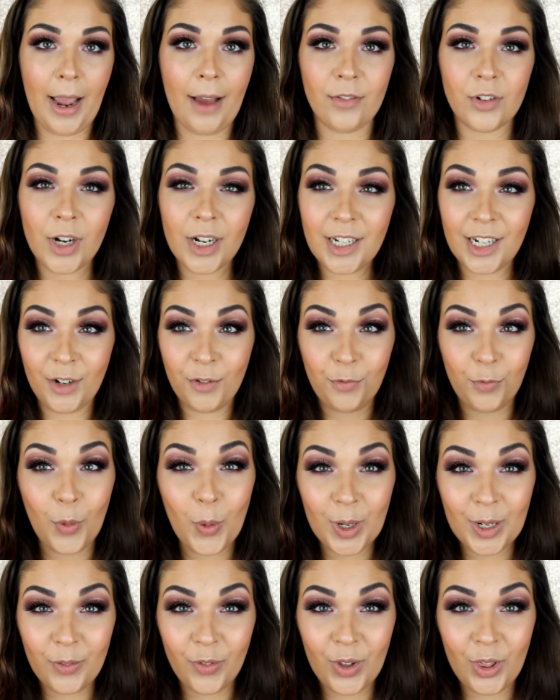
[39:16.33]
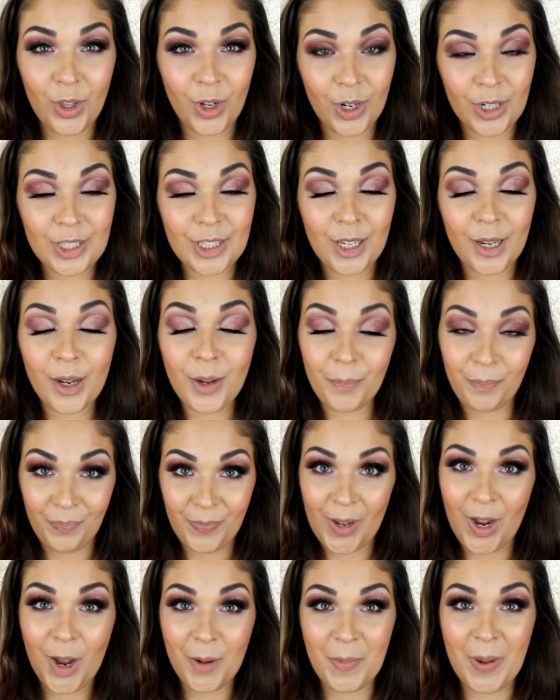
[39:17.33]
After I did four different looks
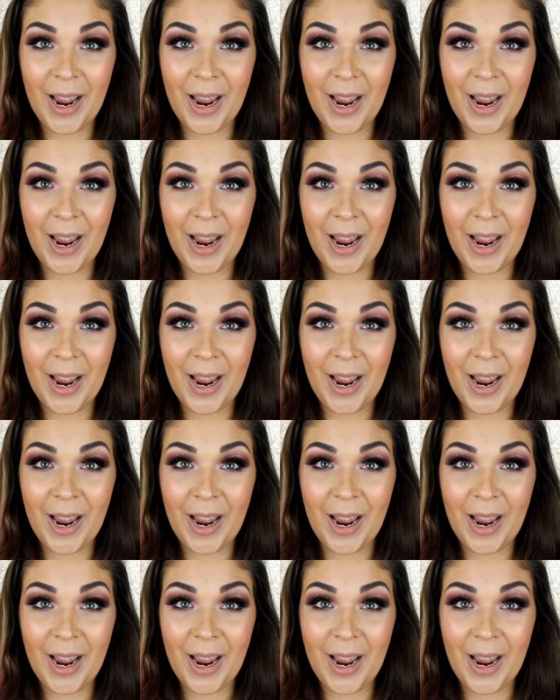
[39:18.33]
on